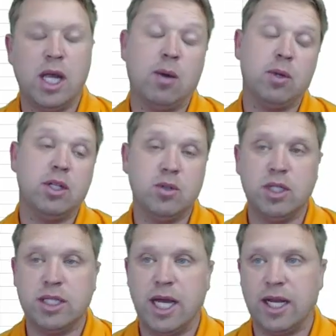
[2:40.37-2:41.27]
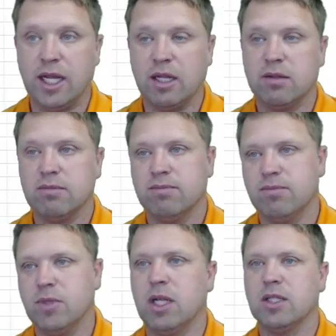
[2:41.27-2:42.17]
we need, yeah we do need to add a,
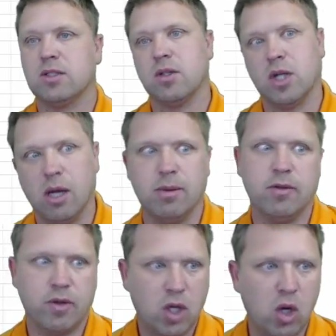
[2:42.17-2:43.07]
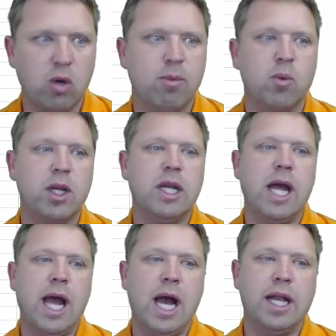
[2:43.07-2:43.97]
not necessarily comment of the code, but we
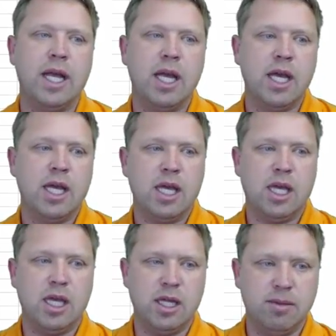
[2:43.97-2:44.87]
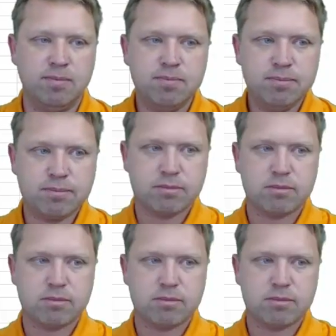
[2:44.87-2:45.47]
need to add in